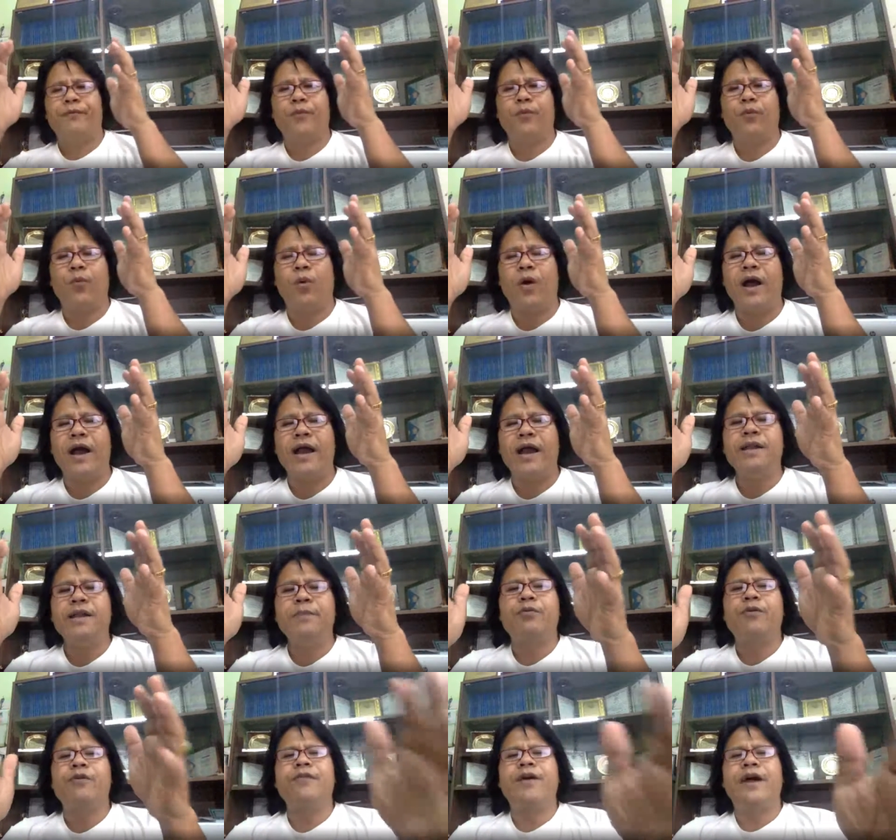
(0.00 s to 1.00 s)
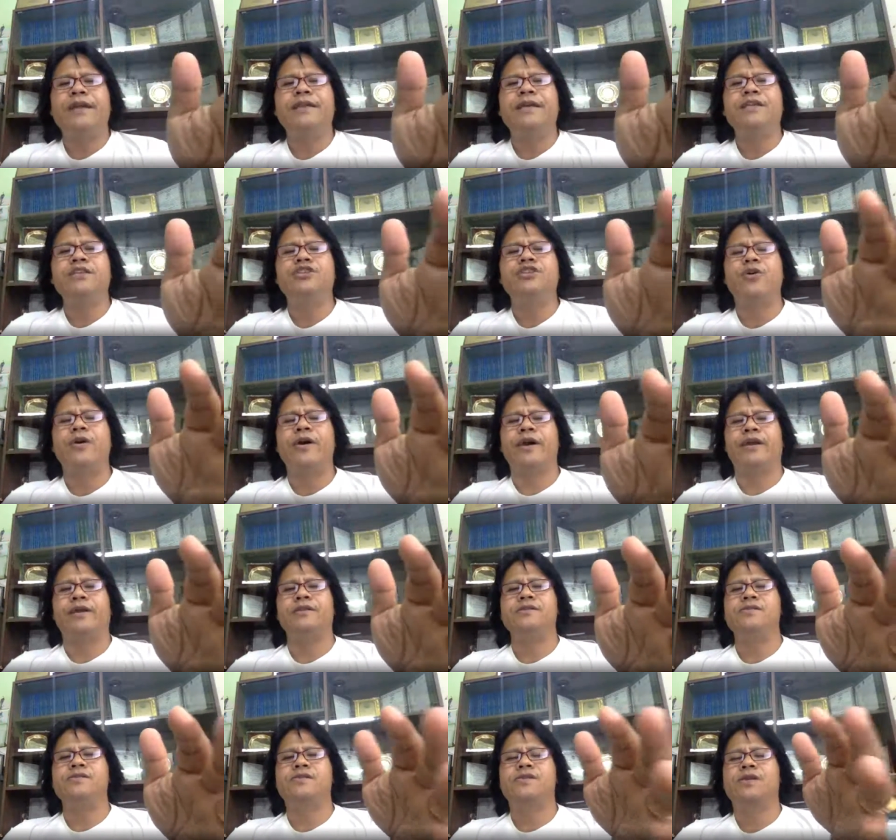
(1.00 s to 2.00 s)
while providing
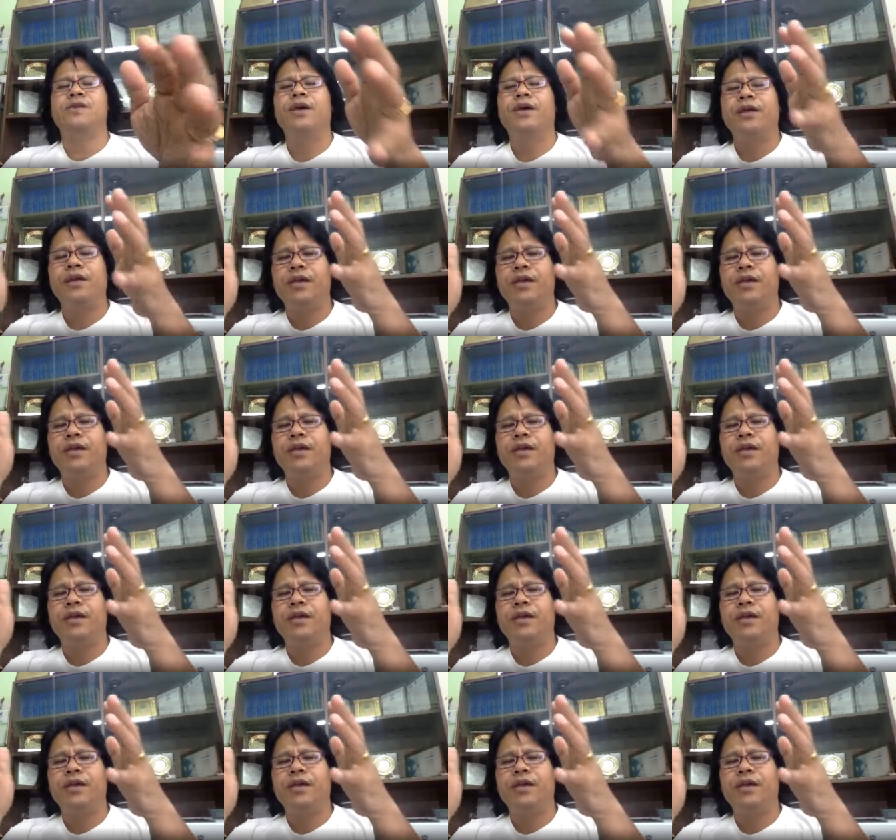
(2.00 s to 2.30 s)
joints,